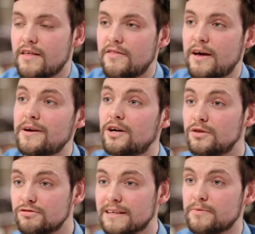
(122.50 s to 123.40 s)
There'll be a
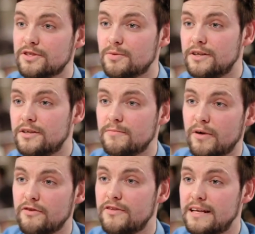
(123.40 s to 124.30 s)
contract between
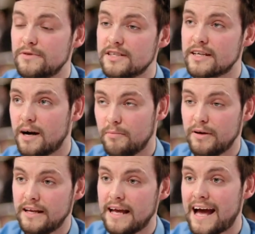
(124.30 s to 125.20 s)
both the limited
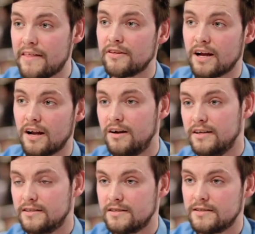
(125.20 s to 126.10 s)
company and the
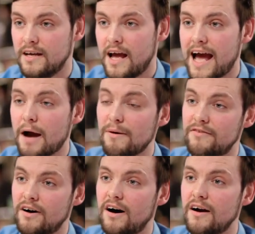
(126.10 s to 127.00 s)
client.
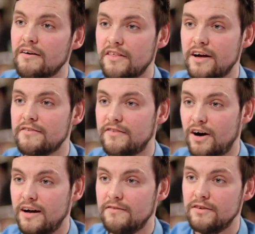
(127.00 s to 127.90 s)
However,
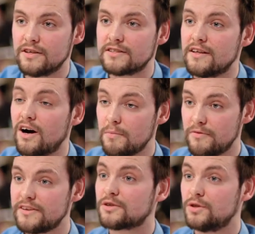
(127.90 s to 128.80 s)
IR35 looks at the
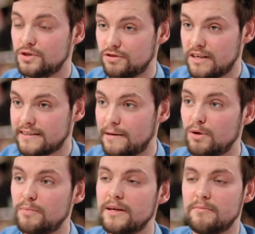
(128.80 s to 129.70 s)
hypothetical contract that
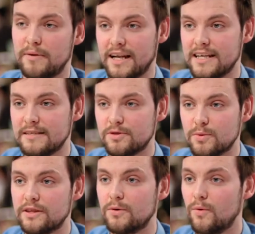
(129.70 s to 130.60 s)
would be in place
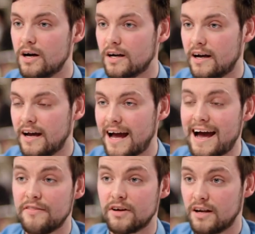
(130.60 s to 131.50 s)
between the worker
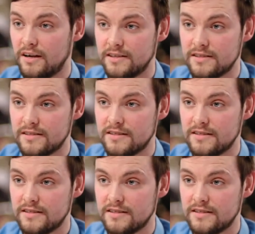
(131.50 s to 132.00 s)
and the client.